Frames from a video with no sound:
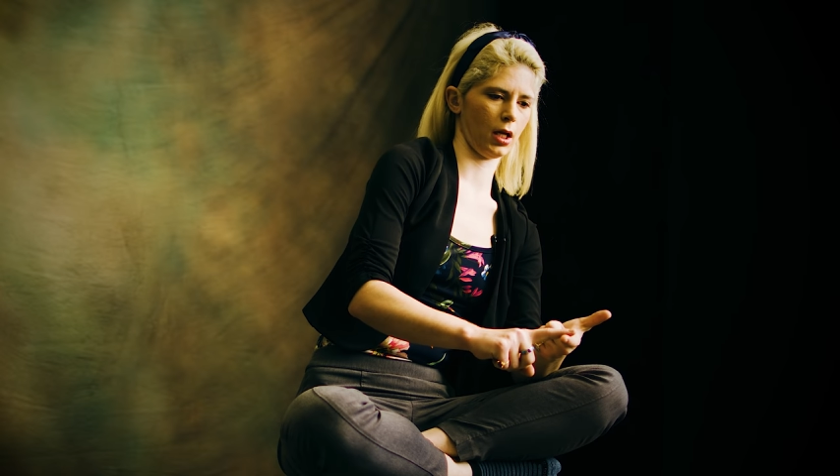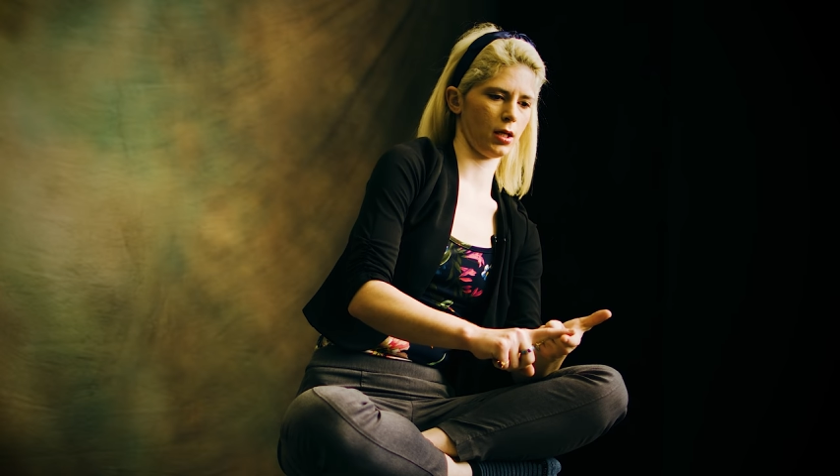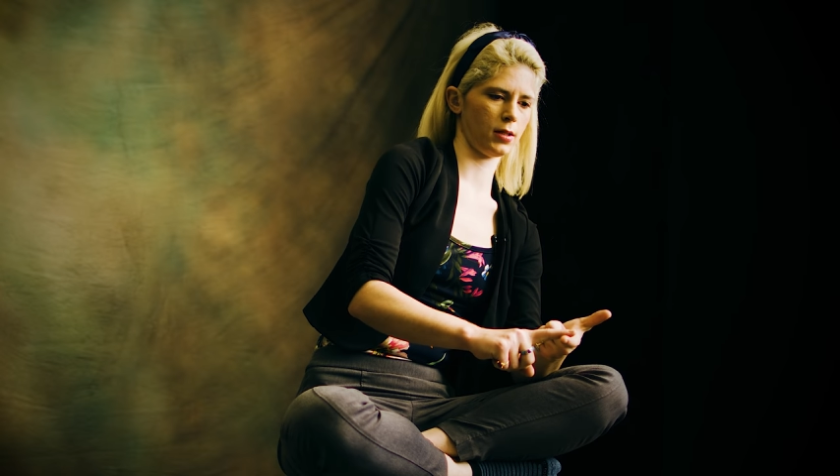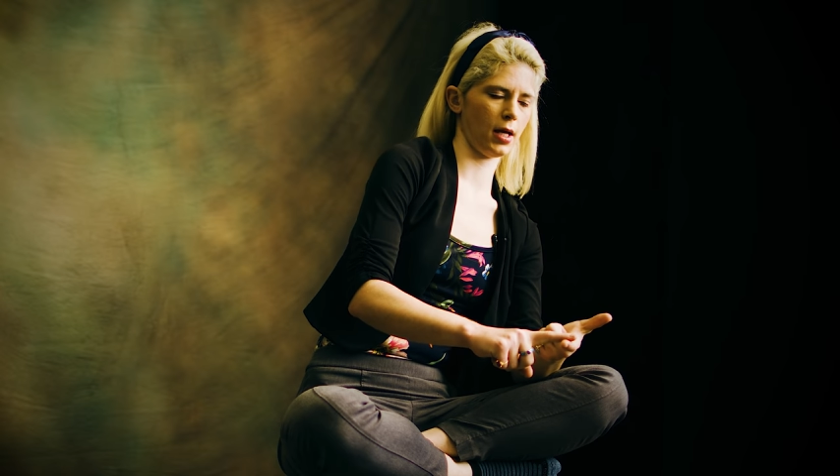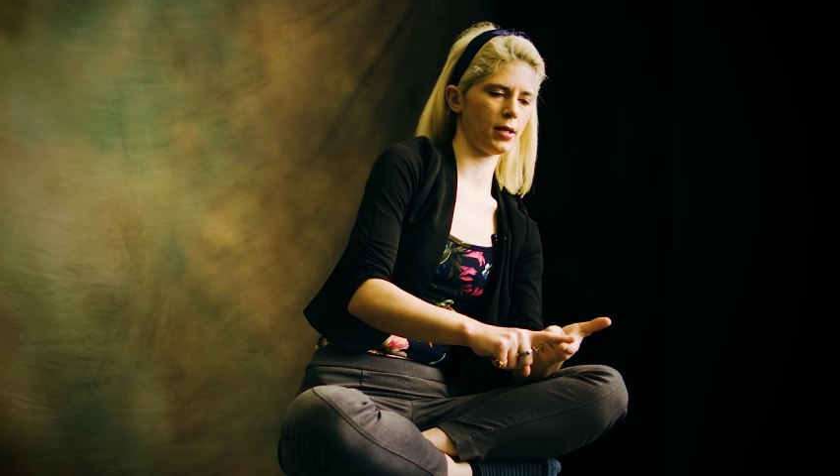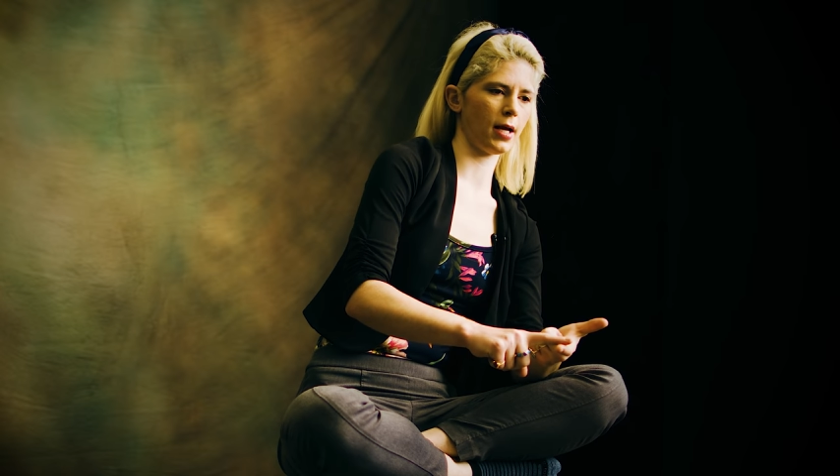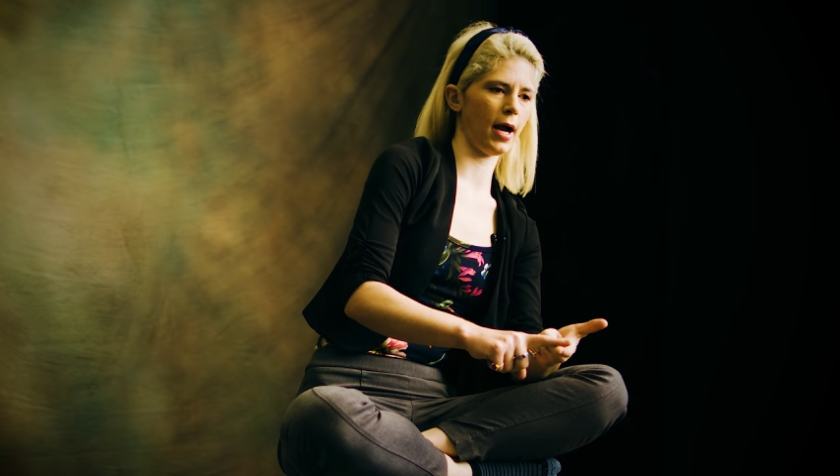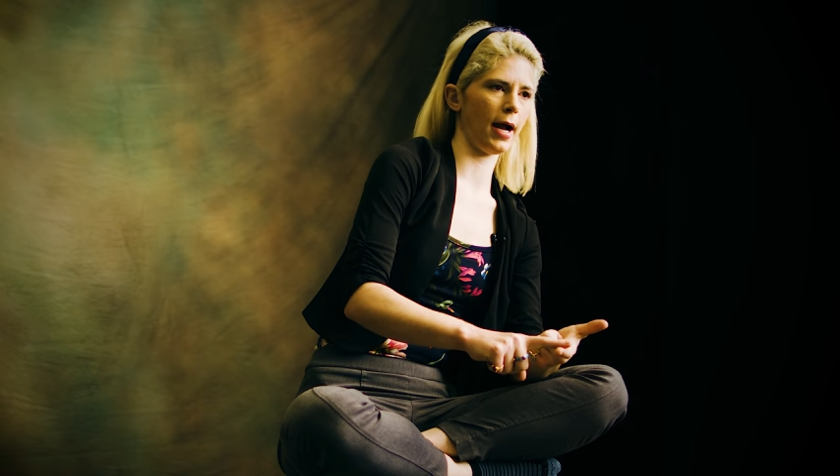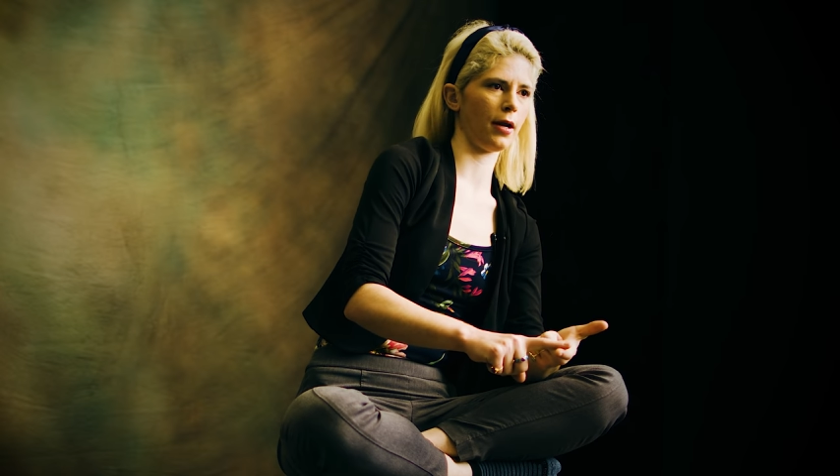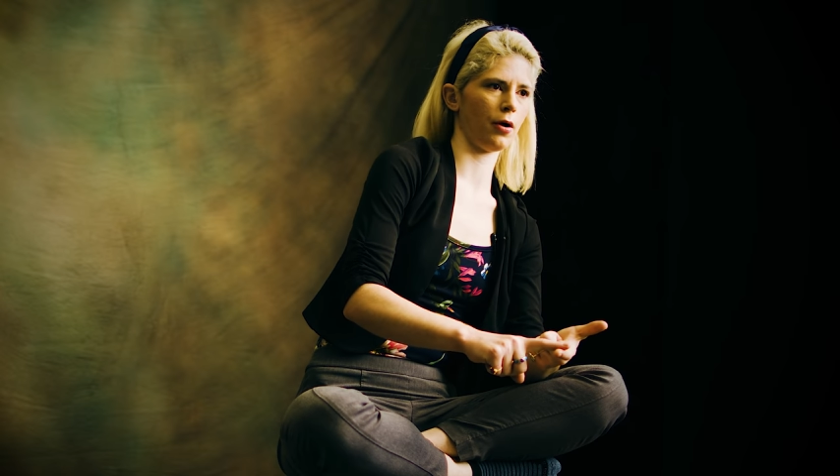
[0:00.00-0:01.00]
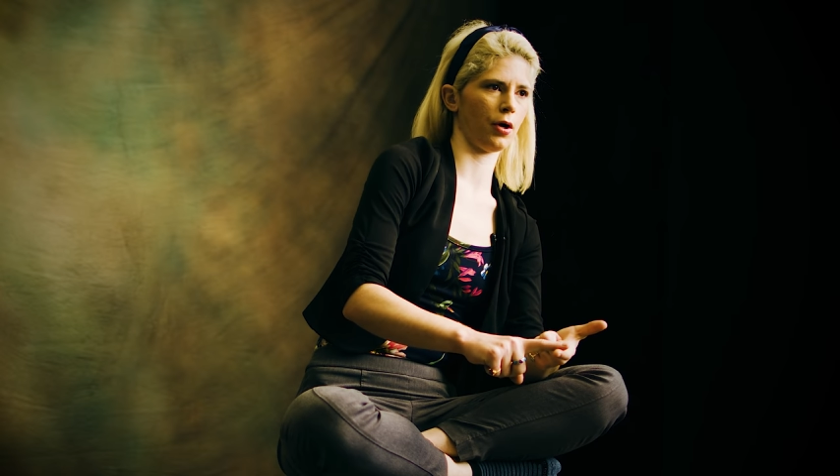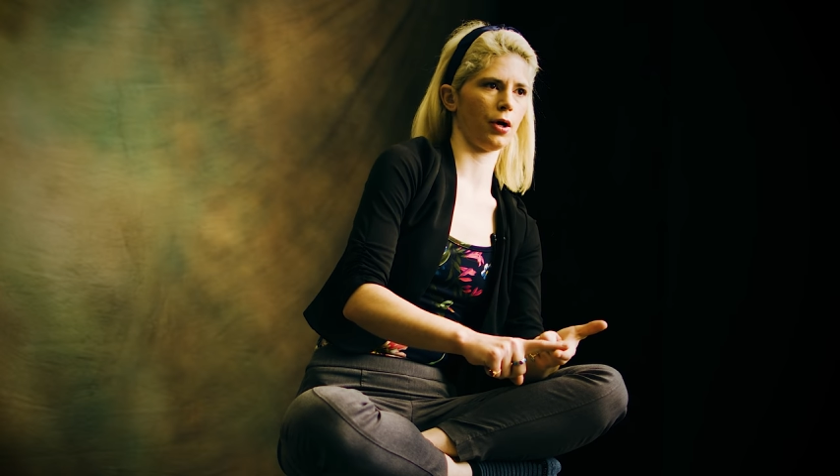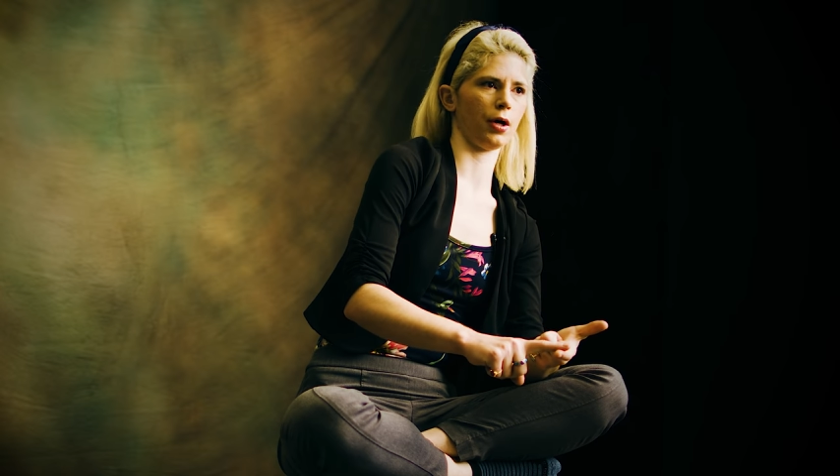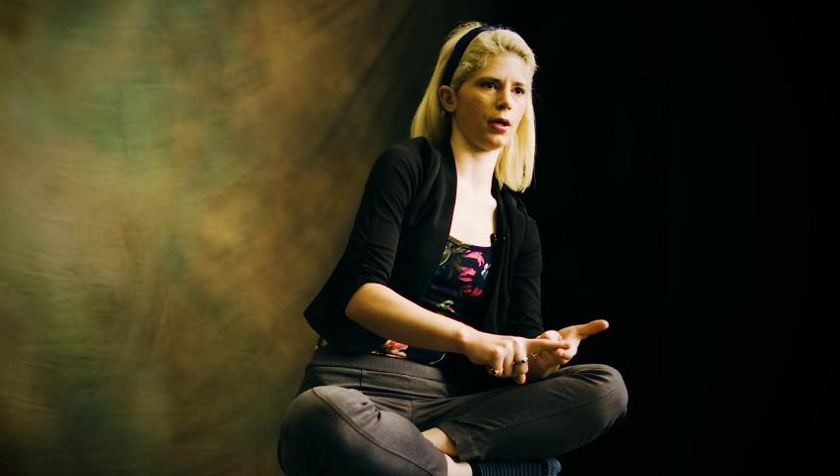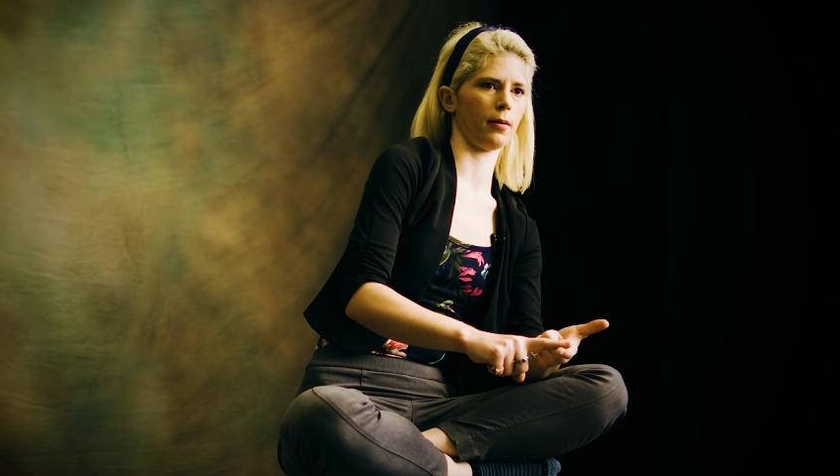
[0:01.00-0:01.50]
set aside
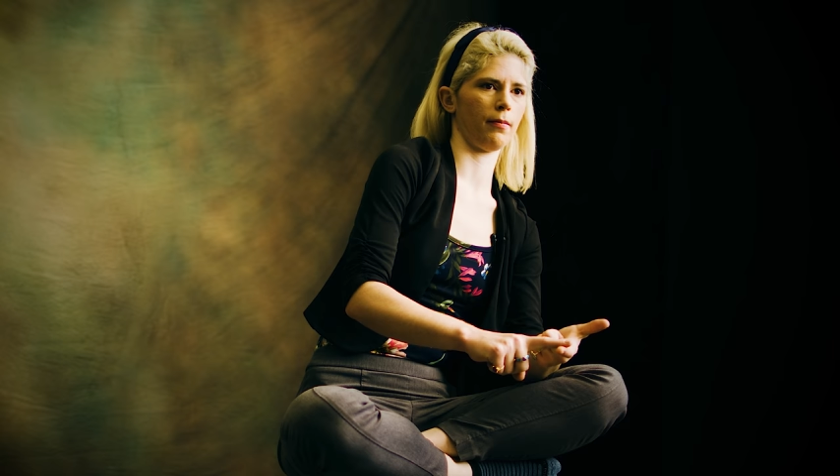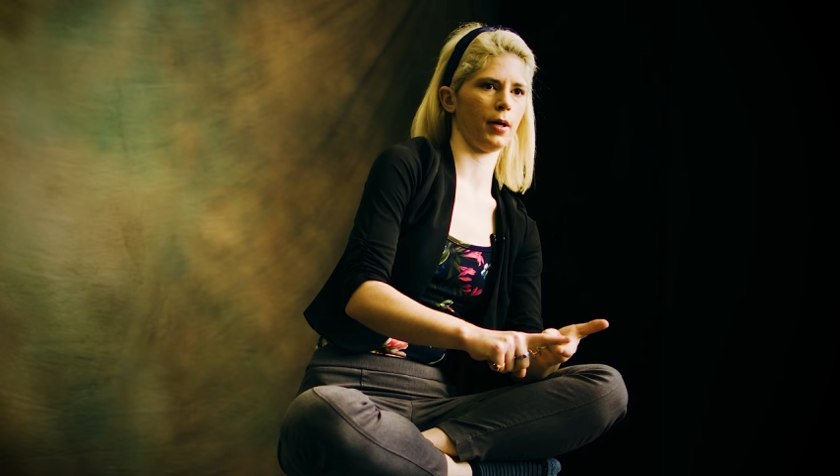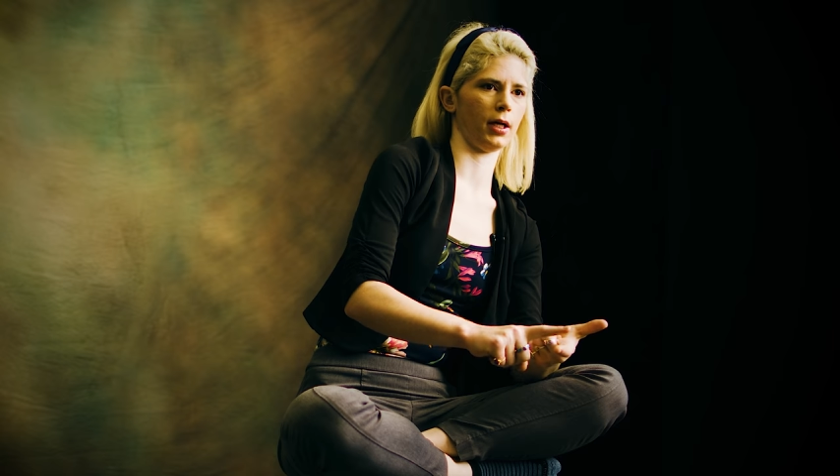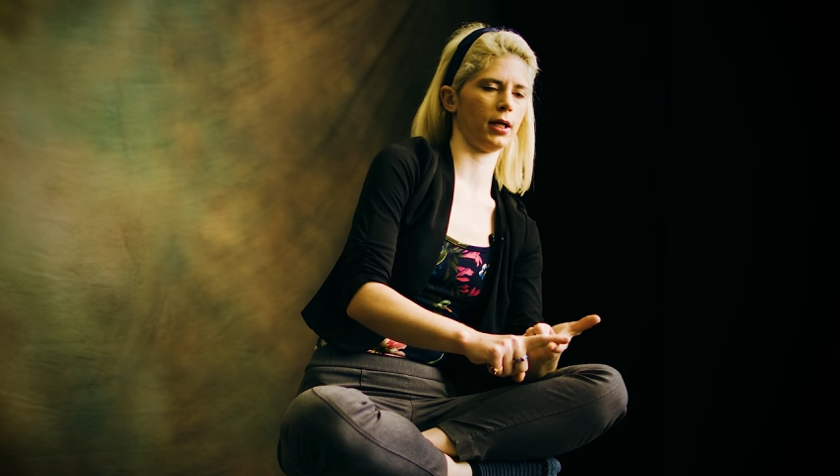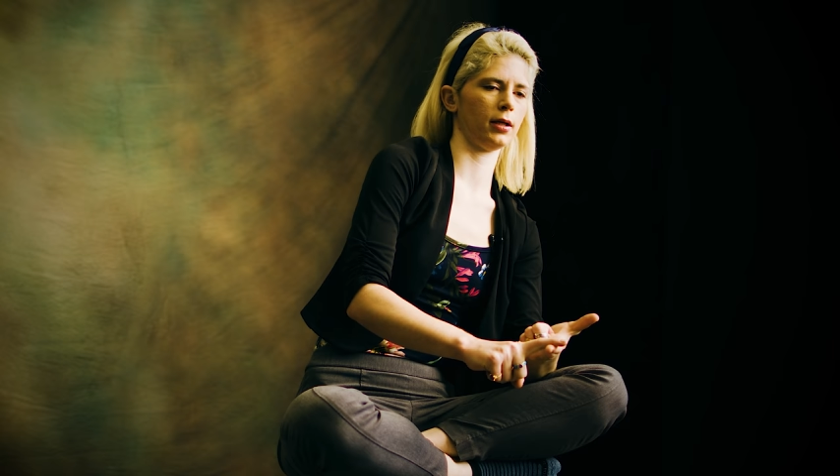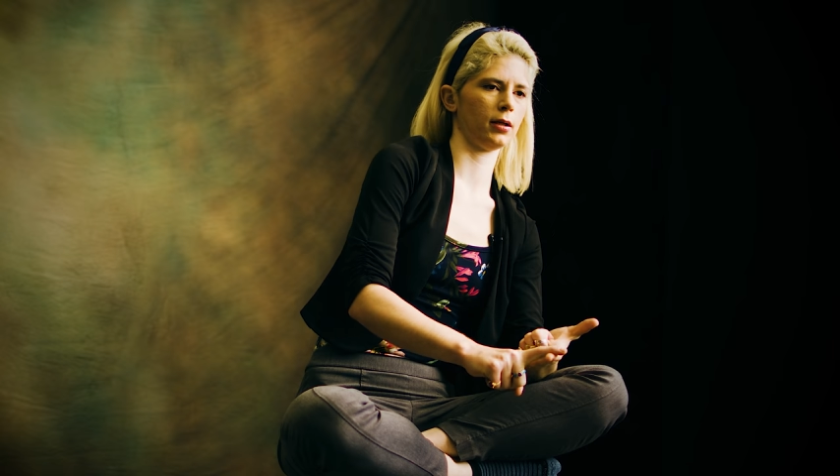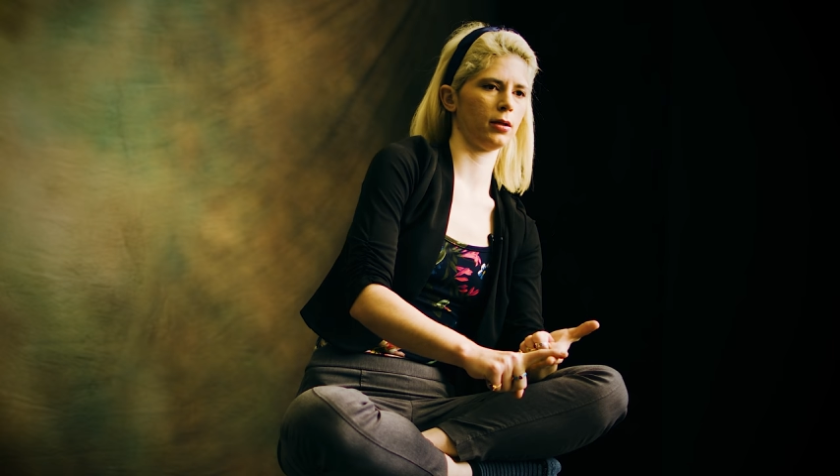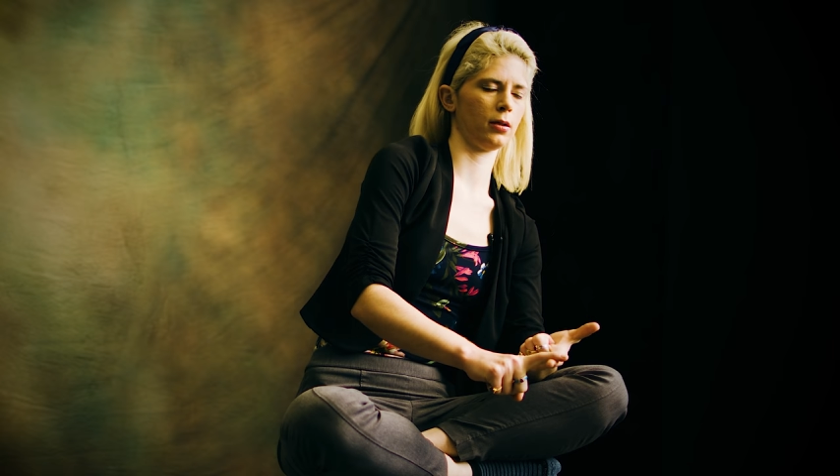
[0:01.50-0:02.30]
her money,